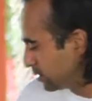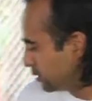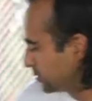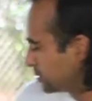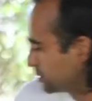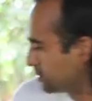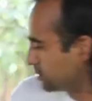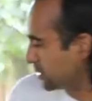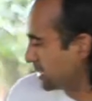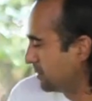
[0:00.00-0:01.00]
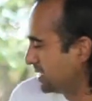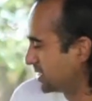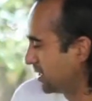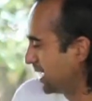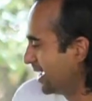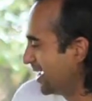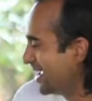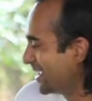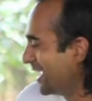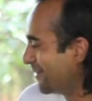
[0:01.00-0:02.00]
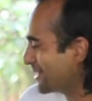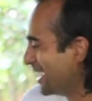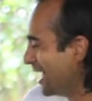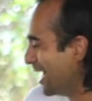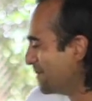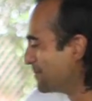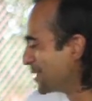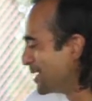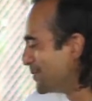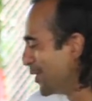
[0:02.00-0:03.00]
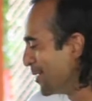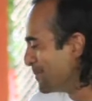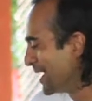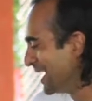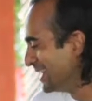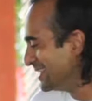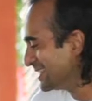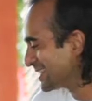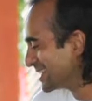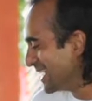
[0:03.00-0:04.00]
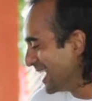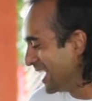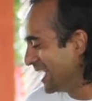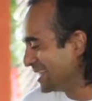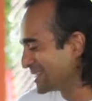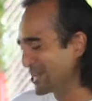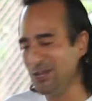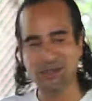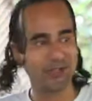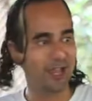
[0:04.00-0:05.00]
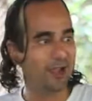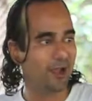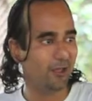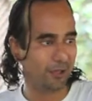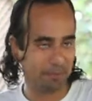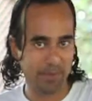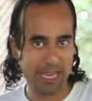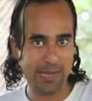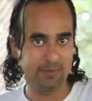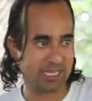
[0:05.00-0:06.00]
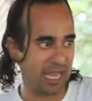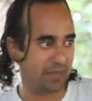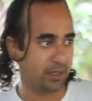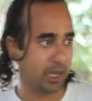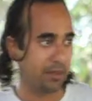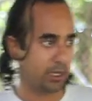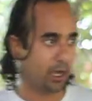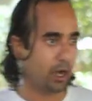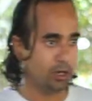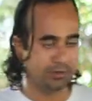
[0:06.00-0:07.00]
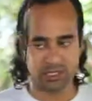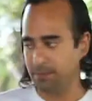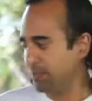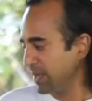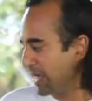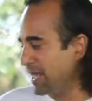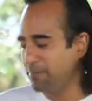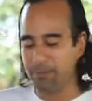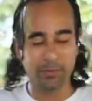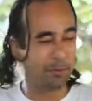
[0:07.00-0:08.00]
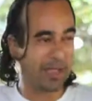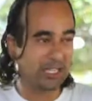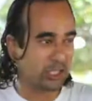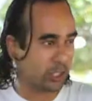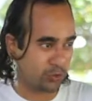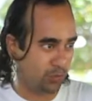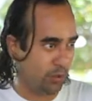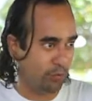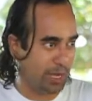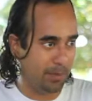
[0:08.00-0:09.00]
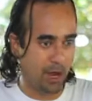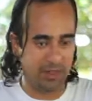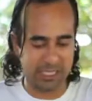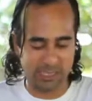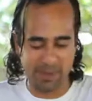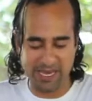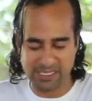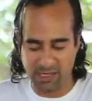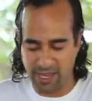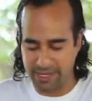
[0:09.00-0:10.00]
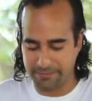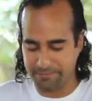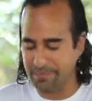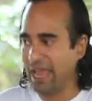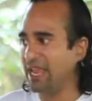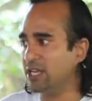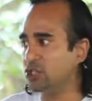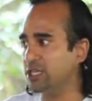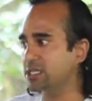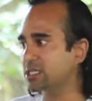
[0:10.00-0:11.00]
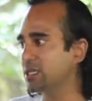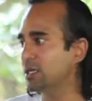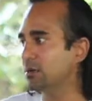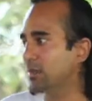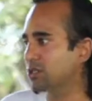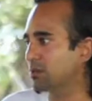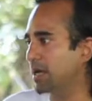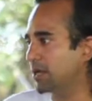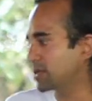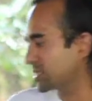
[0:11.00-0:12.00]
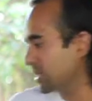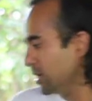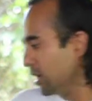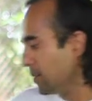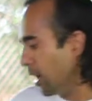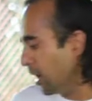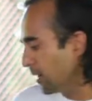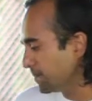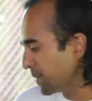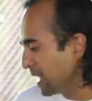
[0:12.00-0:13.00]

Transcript: Ooh, didn't mean to do that. You have to put pins into the beams and the columns. And then the pins are just a rebar that's spaced like 8 inches, más o menos, apart.